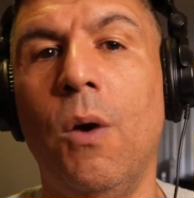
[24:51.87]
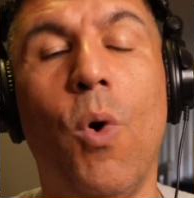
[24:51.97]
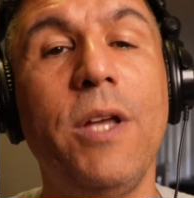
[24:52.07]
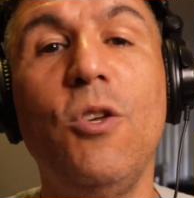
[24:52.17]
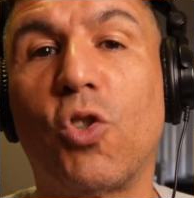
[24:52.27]

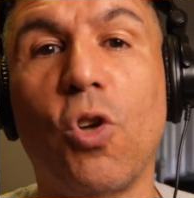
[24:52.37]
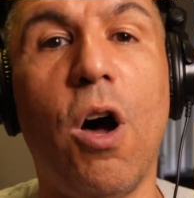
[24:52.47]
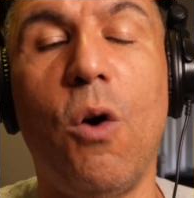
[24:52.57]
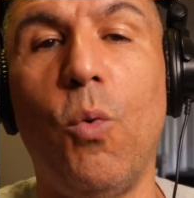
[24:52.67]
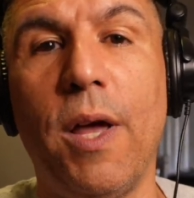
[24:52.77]
what you
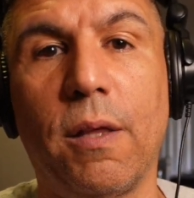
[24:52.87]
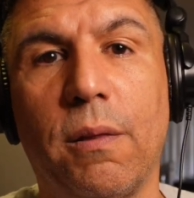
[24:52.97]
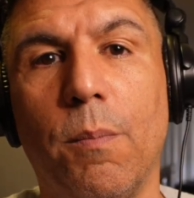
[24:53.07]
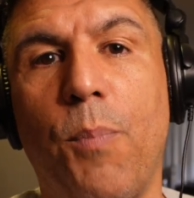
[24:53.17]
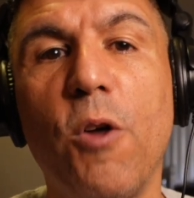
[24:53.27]
saw
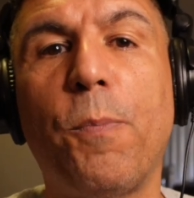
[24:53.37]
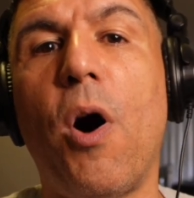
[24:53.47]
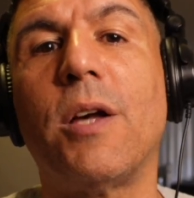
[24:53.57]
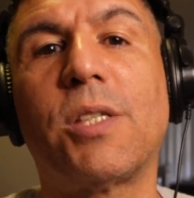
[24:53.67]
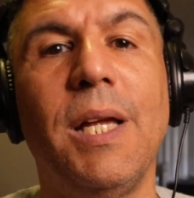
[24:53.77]
with both
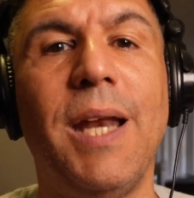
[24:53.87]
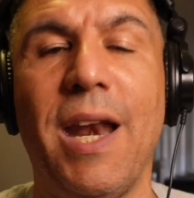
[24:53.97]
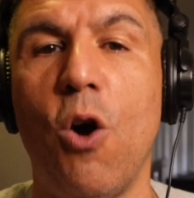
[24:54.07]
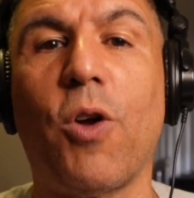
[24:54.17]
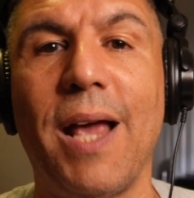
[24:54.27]
Boston
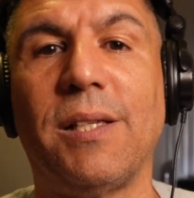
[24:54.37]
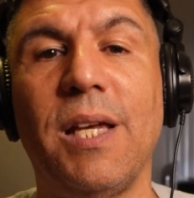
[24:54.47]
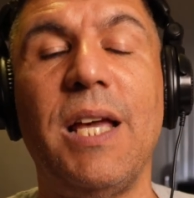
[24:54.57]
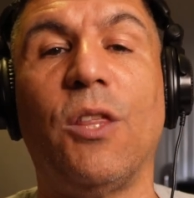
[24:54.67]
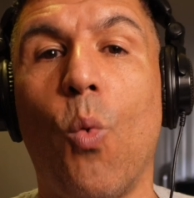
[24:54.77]
and O K
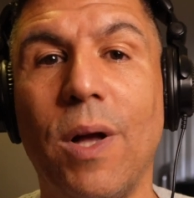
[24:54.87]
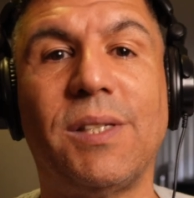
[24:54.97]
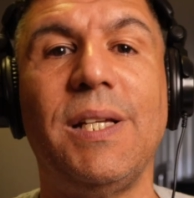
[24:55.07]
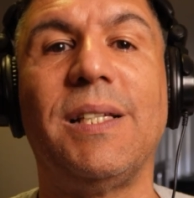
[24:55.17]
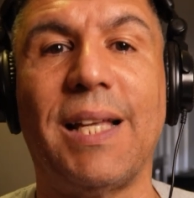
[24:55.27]
C, the one
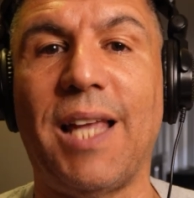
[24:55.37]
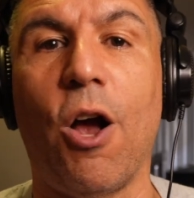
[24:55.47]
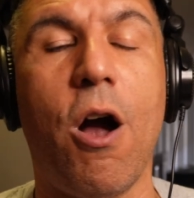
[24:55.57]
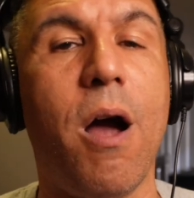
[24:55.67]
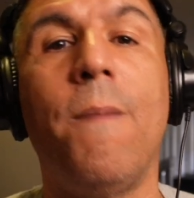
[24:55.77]
seeds that they
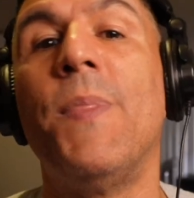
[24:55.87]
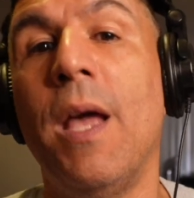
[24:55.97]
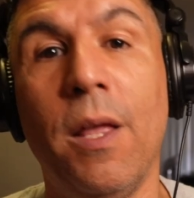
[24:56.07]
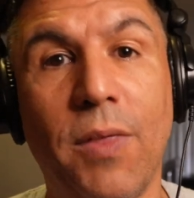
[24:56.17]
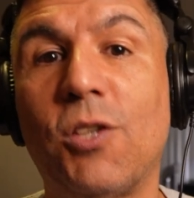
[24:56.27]
are,
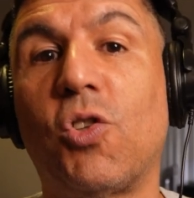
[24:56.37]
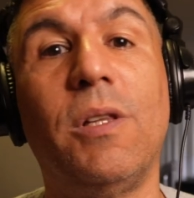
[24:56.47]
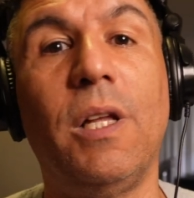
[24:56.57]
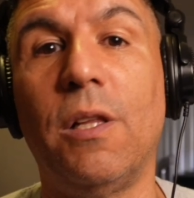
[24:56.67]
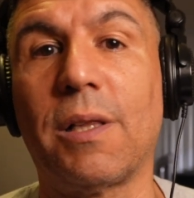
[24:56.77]
they
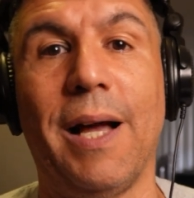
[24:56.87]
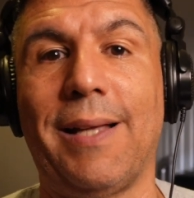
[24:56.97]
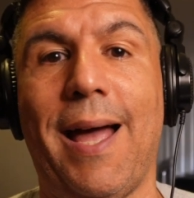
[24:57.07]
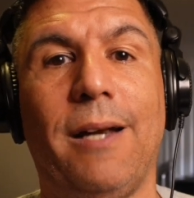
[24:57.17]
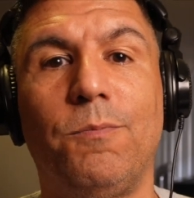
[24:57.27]
certainly look
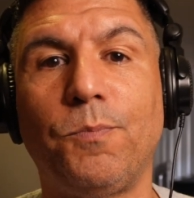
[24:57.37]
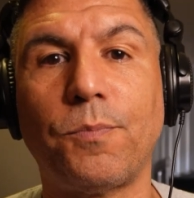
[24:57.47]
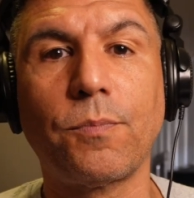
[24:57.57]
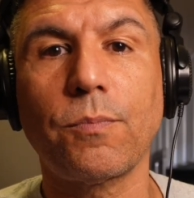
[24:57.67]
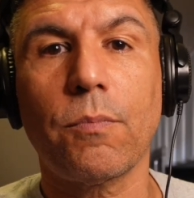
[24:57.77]
like that.
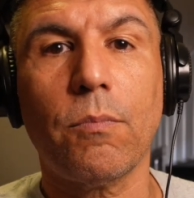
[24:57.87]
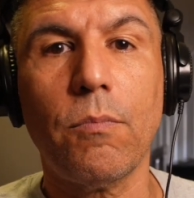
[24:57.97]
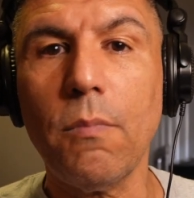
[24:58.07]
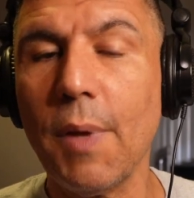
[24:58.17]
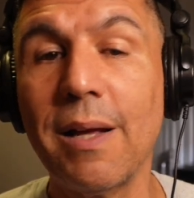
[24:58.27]

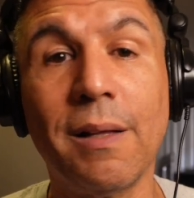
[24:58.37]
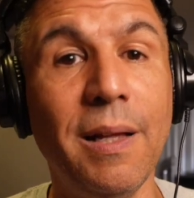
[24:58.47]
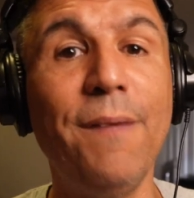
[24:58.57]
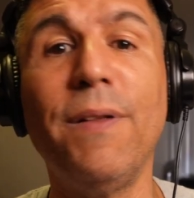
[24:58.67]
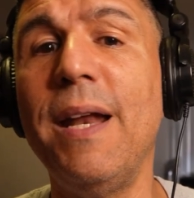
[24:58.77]

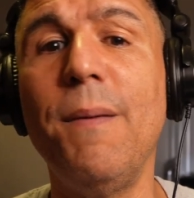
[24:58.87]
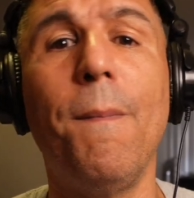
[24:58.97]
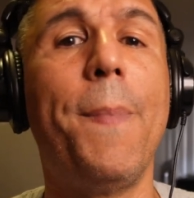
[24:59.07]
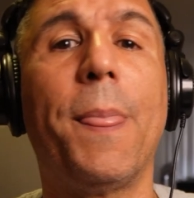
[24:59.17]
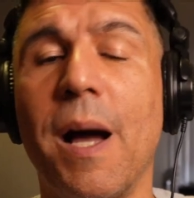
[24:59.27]

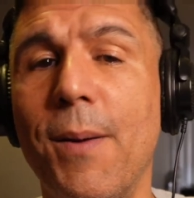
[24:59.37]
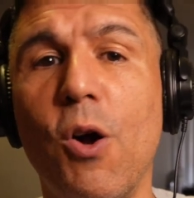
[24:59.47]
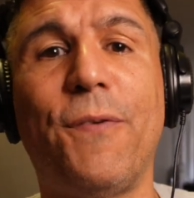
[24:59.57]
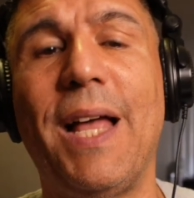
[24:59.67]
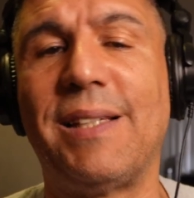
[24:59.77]
Cleveland, coming
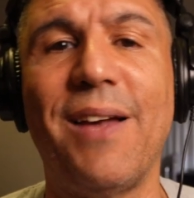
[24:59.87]
off of that